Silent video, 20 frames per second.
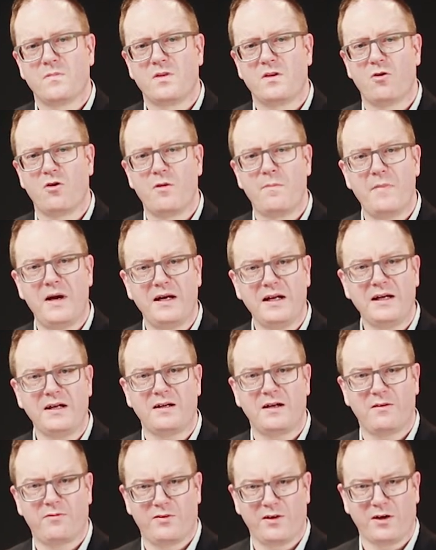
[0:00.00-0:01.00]
There are many
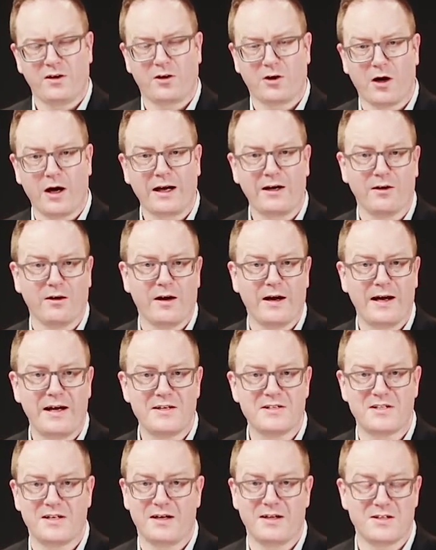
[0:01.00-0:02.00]
different
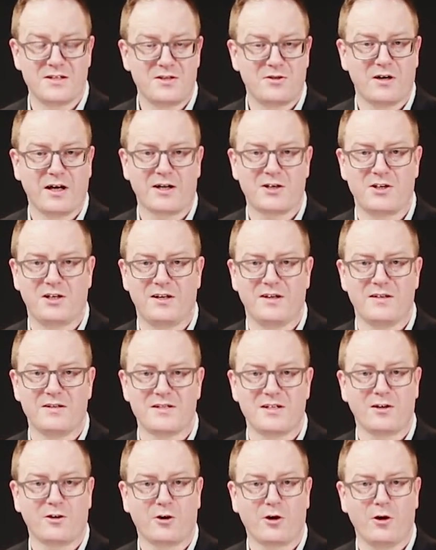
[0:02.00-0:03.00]
guidelines and
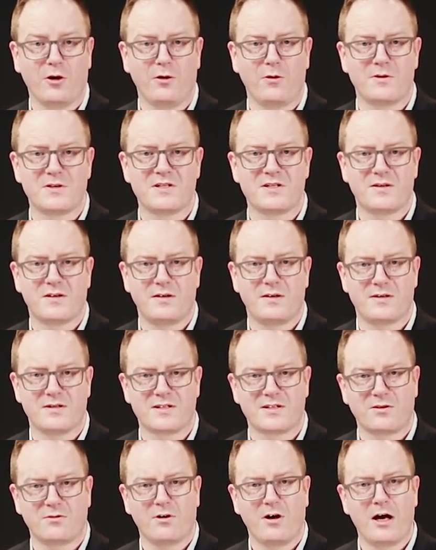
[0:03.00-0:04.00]
instructions and codes that
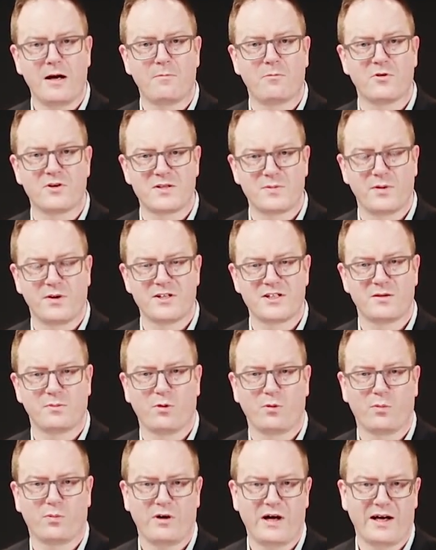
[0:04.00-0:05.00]
describe
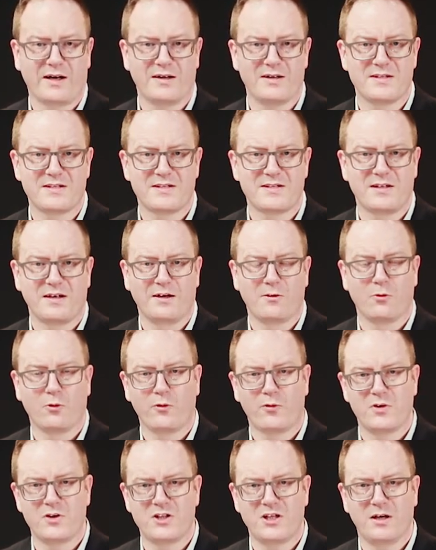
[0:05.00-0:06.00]
responsible practice in
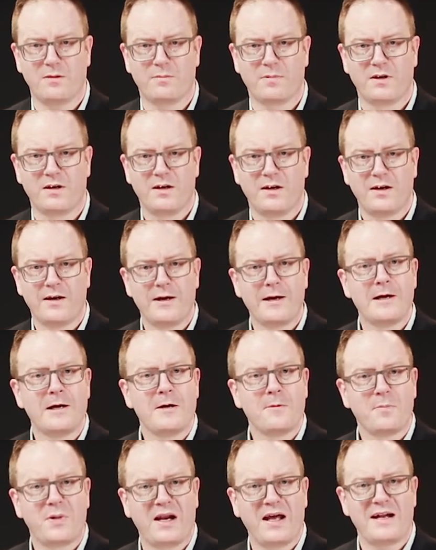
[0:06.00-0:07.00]
authorship,
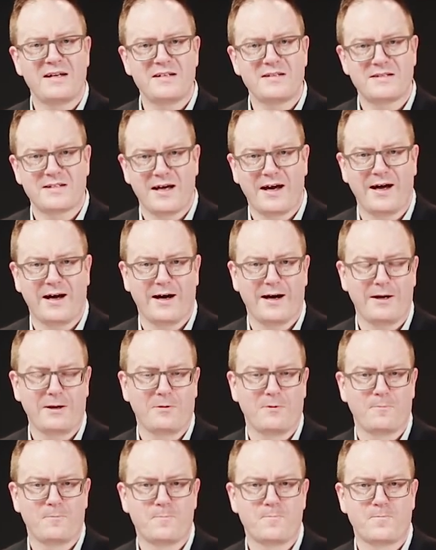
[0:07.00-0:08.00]
but at its heart,
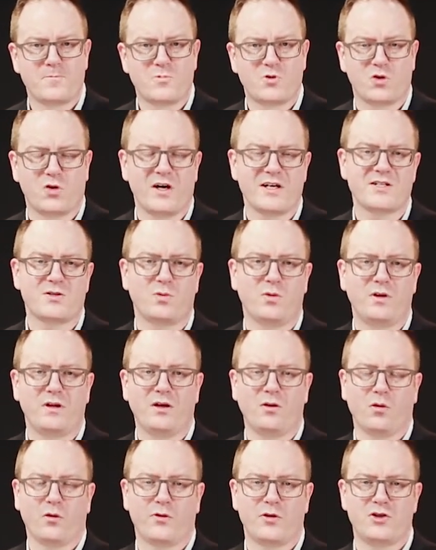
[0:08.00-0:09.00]

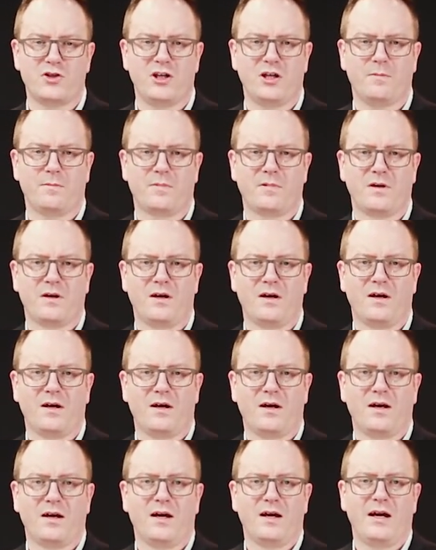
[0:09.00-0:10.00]
trustworthy authorship
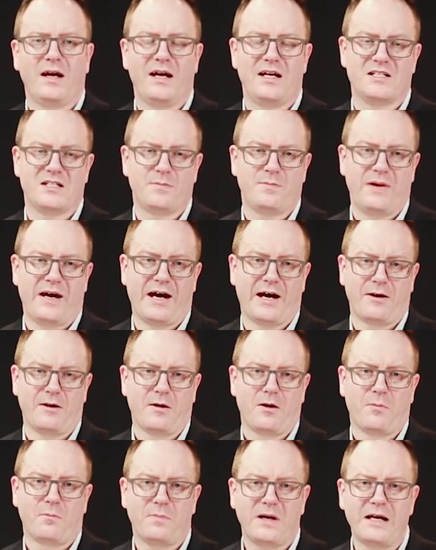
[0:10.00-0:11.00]
is about
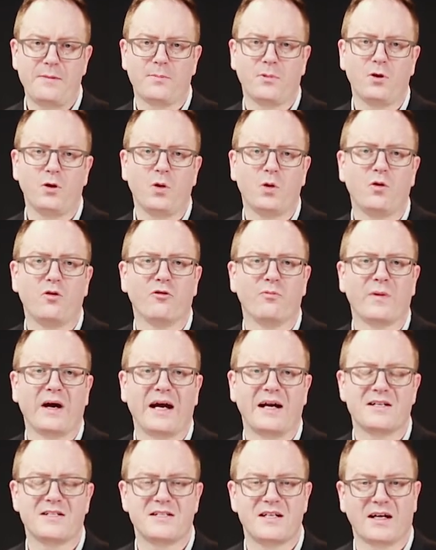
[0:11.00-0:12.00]
people who have
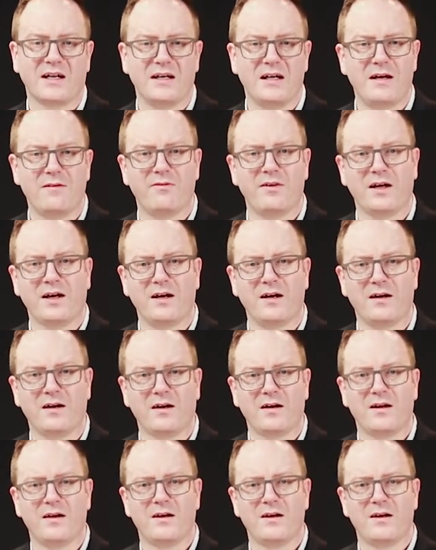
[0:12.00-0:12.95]
made significant